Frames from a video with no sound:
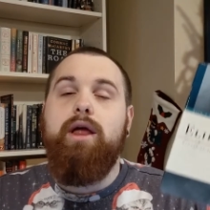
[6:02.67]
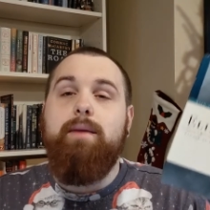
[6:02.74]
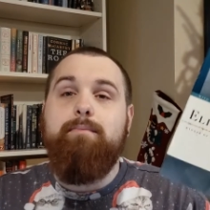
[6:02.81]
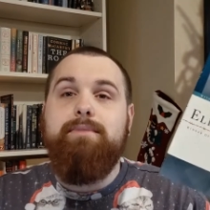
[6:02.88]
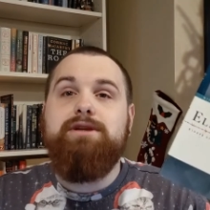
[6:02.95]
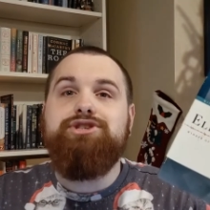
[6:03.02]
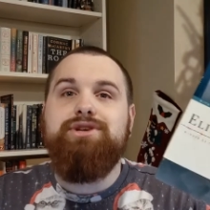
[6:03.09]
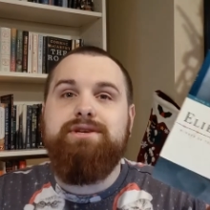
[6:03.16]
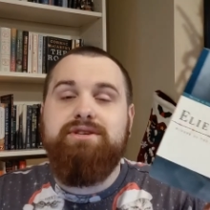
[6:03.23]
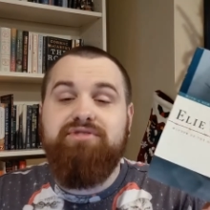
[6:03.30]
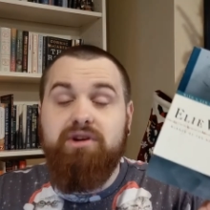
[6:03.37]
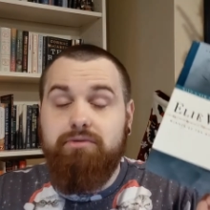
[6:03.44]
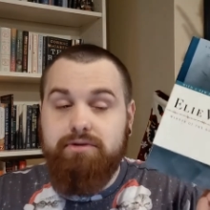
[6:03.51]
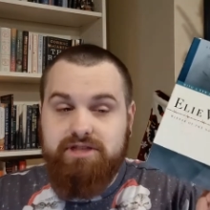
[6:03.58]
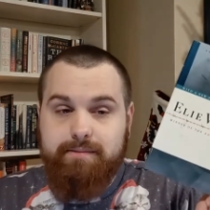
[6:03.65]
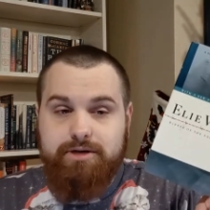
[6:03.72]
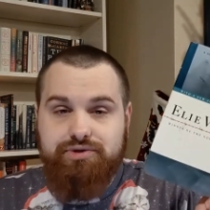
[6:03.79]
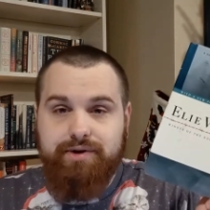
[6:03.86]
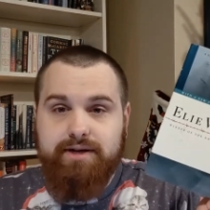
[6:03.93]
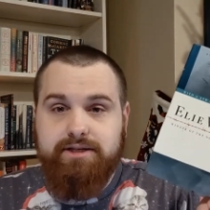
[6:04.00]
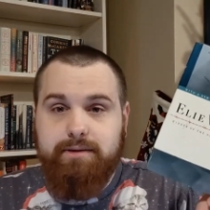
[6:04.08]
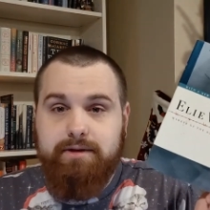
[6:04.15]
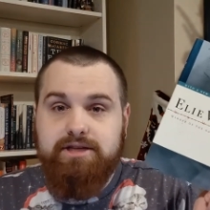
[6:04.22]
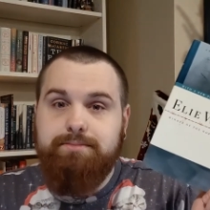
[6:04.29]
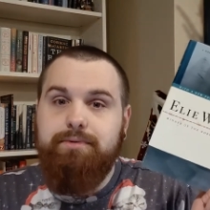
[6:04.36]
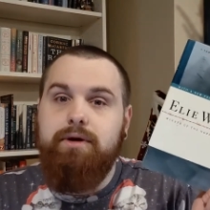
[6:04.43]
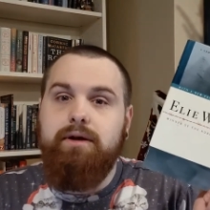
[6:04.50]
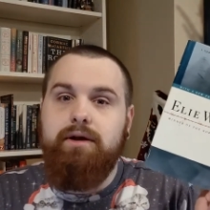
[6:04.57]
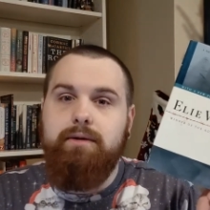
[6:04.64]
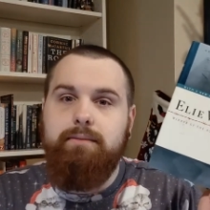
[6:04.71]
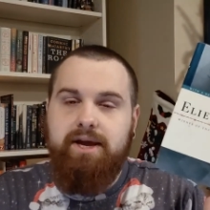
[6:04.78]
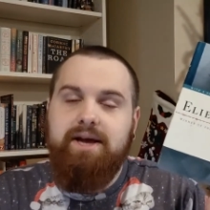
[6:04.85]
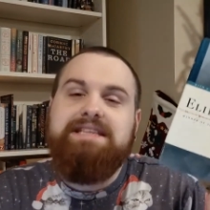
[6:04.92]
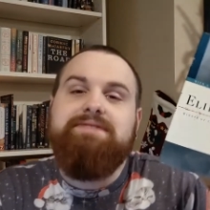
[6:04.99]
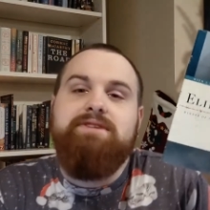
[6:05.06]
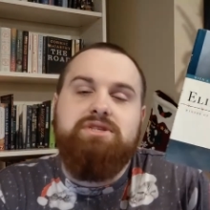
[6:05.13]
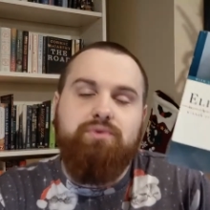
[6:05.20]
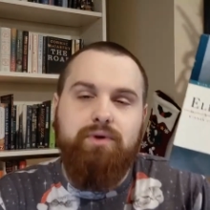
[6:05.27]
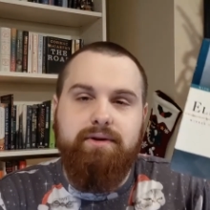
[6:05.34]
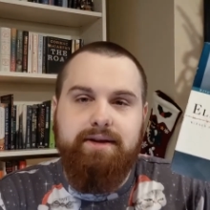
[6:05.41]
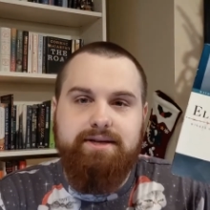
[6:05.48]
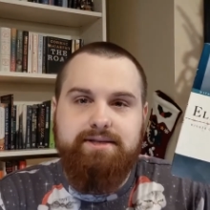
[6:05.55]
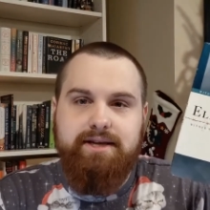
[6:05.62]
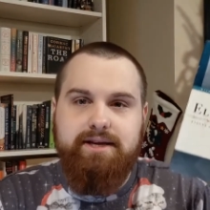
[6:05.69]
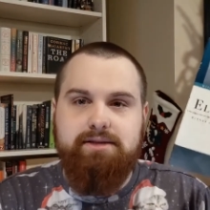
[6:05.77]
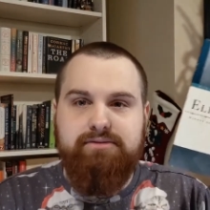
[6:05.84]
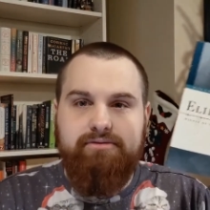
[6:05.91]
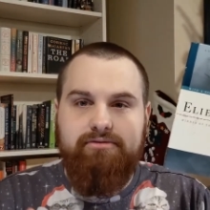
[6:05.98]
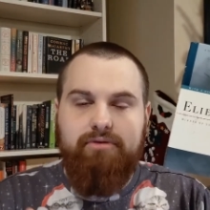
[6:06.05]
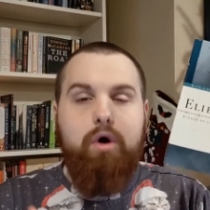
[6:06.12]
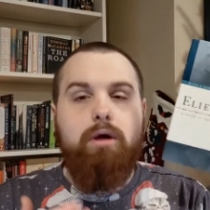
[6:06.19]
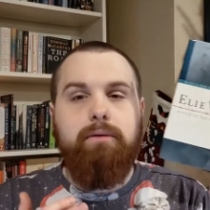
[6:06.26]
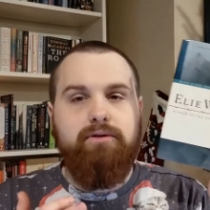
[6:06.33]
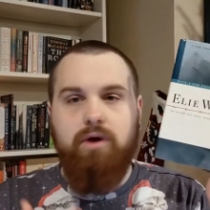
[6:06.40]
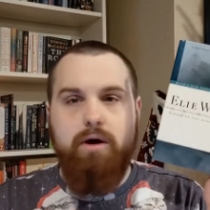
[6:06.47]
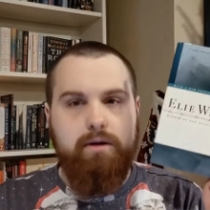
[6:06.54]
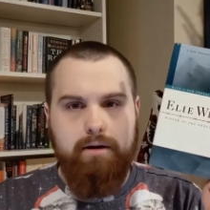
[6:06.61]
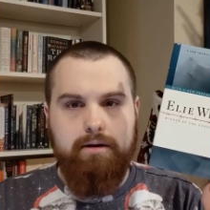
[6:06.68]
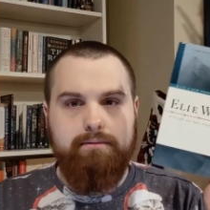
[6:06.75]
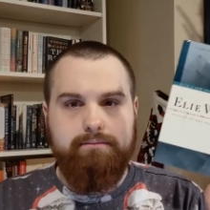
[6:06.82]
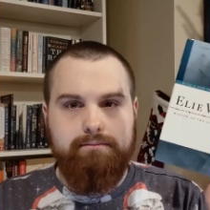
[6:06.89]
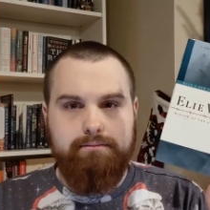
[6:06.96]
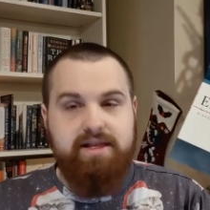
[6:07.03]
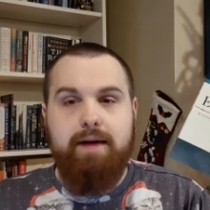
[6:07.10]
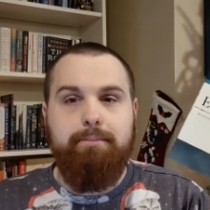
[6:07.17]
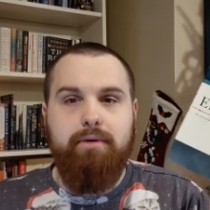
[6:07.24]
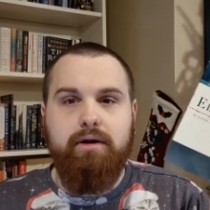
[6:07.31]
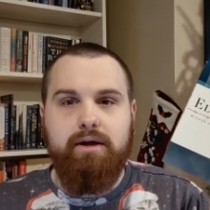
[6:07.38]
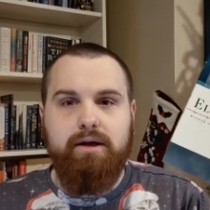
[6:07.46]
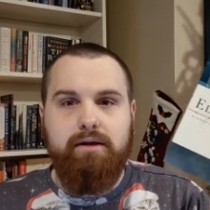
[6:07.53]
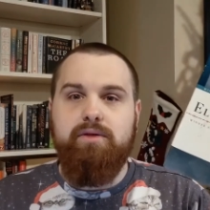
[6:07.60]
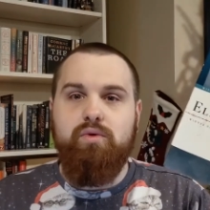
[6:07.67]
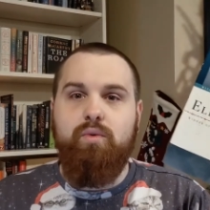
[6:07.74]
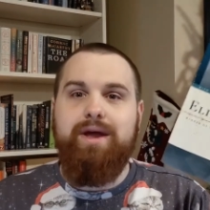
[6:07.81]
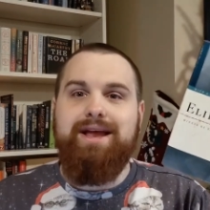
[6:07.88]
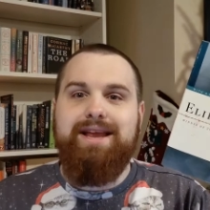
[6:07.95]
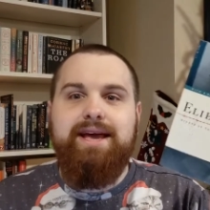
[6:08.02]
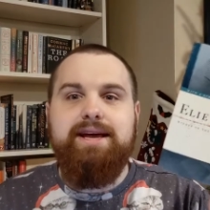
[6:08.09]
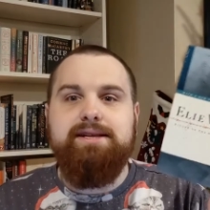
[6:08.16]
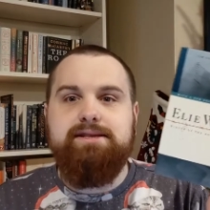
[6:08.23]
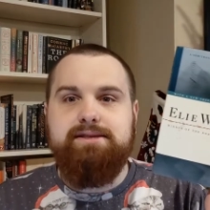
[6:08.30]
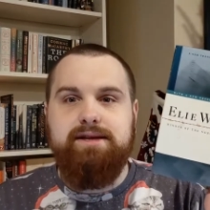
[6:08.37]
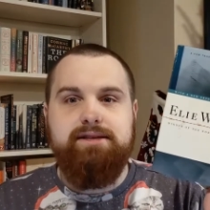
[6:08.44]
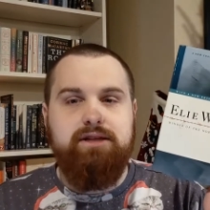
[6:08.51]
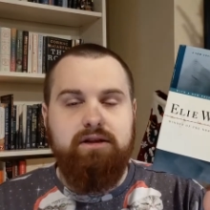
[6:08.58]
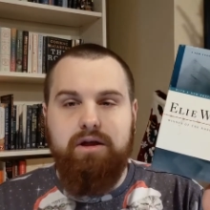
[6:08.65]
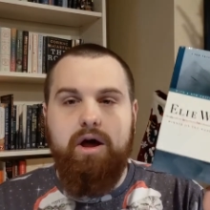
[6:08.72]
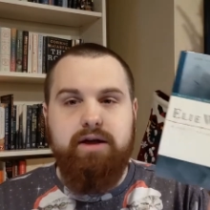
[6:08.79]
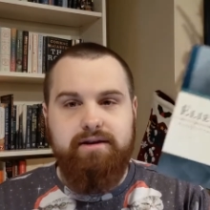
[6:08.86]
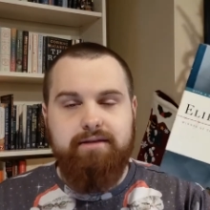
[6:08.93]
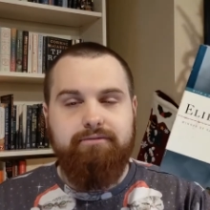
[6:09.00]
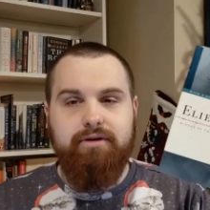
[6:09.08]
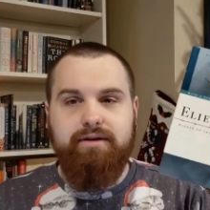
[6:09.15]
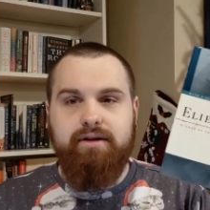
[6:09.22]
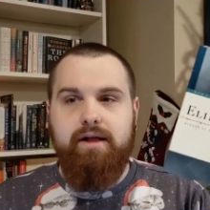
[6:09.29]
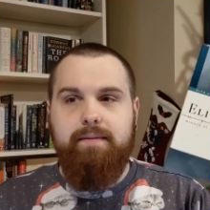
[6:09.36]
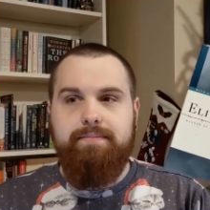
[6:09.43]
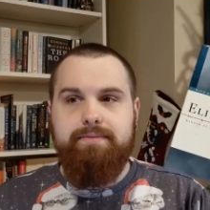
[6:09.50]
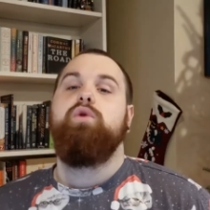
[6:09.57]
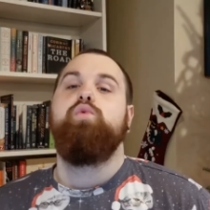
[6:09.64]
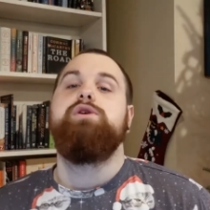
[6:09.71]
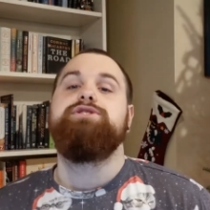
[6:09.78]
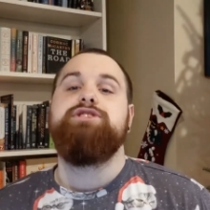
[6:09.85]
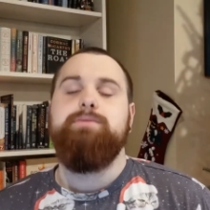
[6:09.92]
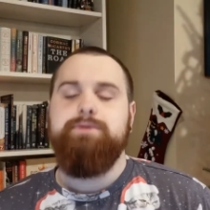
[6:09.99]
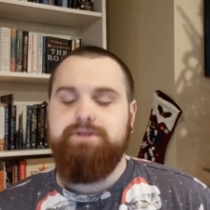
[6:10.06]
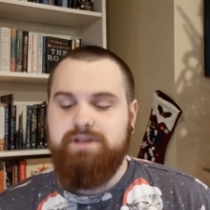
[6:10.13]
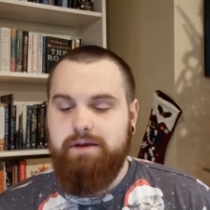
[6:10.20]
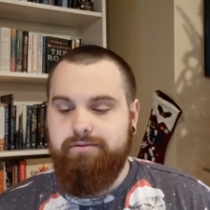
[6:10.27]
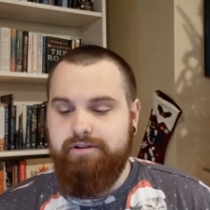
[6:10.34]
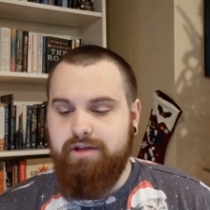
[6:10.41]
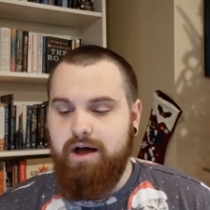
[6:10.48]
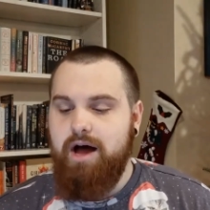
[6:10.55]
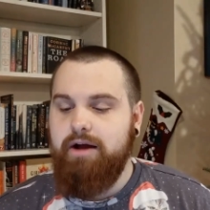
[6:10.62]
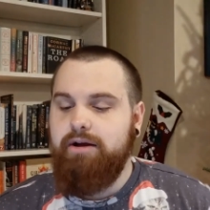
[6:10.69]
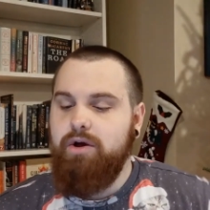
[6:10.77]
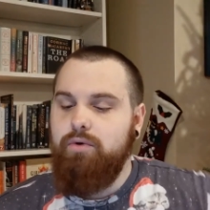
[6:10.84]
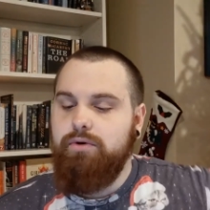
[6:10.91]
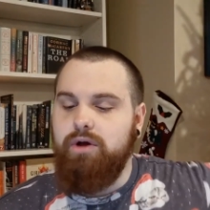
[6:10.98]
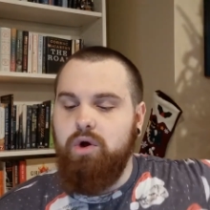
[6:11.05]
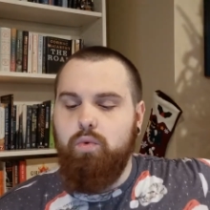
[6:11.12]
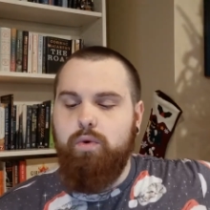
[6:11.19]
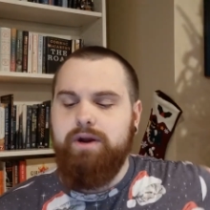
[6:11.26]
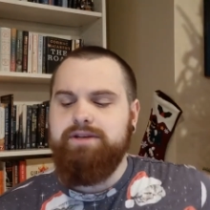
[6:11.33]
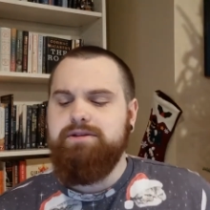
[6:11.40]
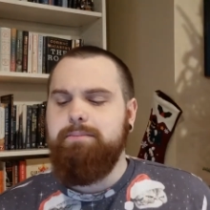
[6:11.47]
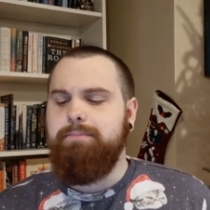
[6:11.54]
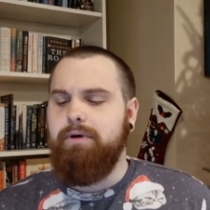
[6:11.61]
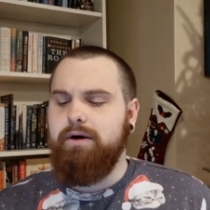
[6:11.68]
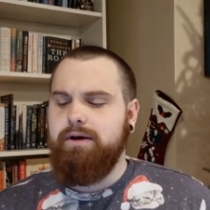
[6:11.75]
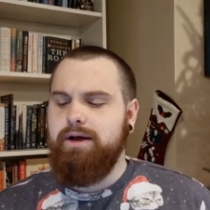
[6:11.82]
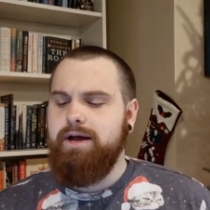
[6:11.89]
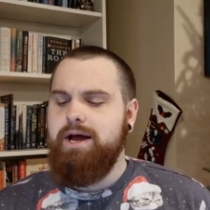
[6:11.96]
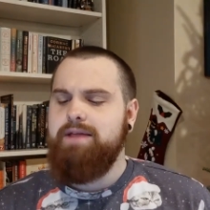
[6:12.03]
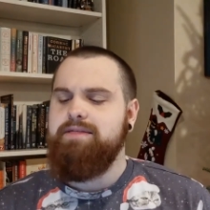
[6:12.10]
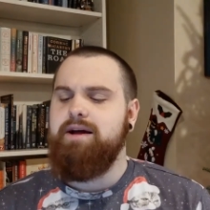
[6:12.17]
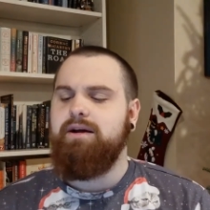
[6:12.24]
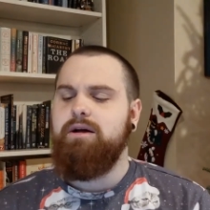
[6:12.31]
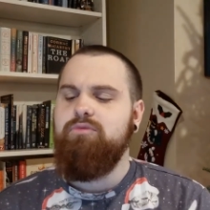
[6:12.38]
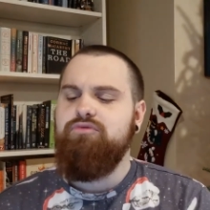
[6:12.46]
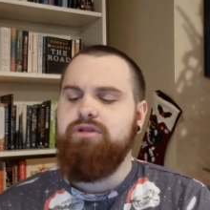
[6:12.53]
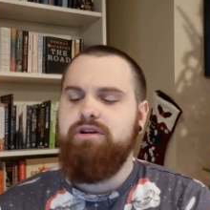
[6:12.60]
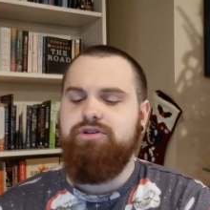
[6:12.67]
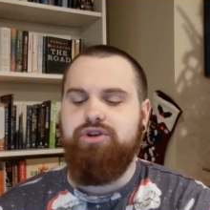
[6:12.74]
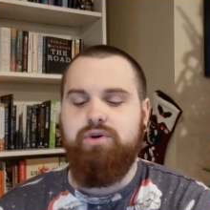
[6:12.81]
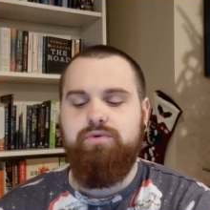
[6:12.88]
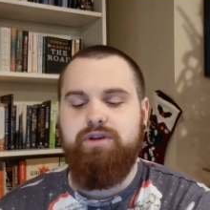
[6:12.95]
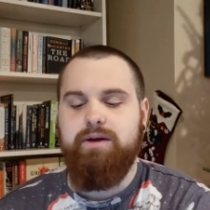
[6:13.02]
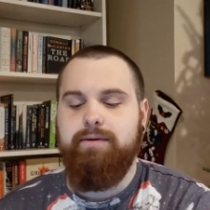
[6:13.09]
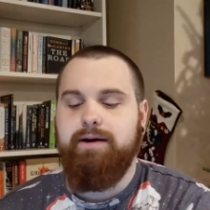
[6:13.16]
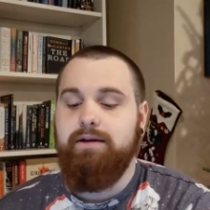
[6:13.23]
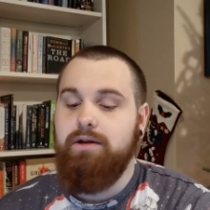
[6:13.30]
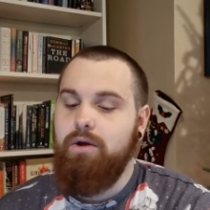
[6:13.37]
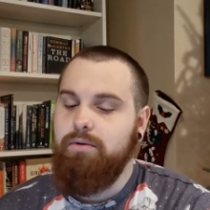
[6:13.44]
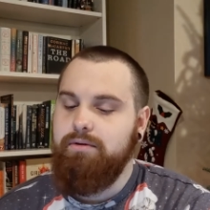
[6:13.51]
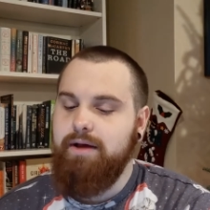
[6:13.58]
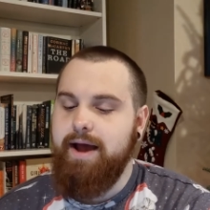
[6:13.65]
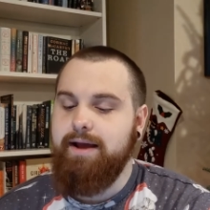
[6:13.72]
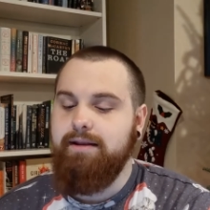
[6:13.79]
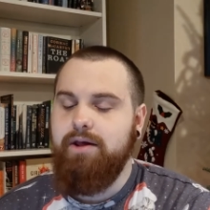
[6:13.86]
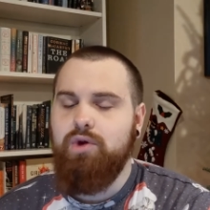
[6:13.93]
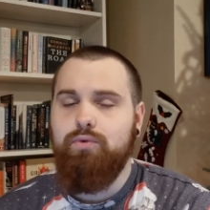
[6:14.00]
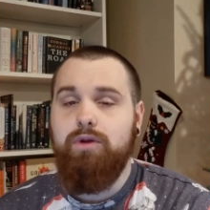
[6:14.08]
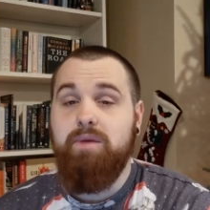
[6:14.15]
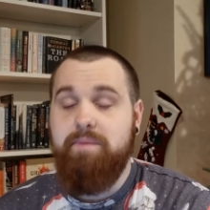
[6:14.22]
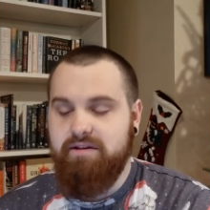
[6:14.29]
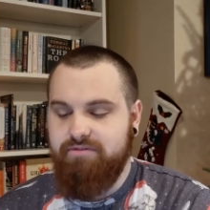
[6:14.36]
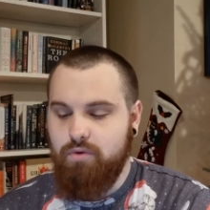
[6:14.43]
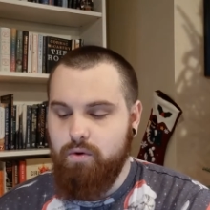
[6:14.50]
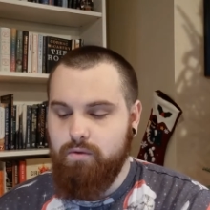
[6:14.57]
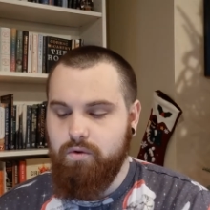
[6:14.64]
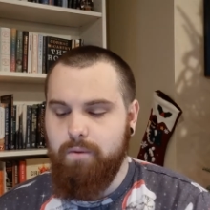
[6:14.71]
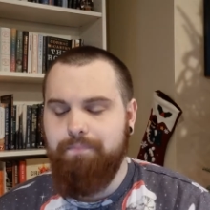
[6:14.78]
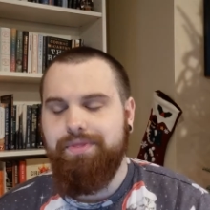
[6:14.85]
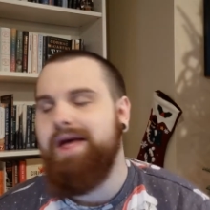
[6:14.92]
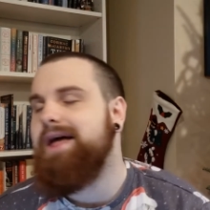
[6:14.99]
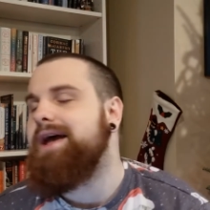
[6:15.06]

while I mentioned Fearful Symmetries, and this book, because of its realness, is far darker than that book. The way it hits is a lot different. Question number seven The Hot Cocoa. What is a book that comforted you during a long night, literal or metaphorical?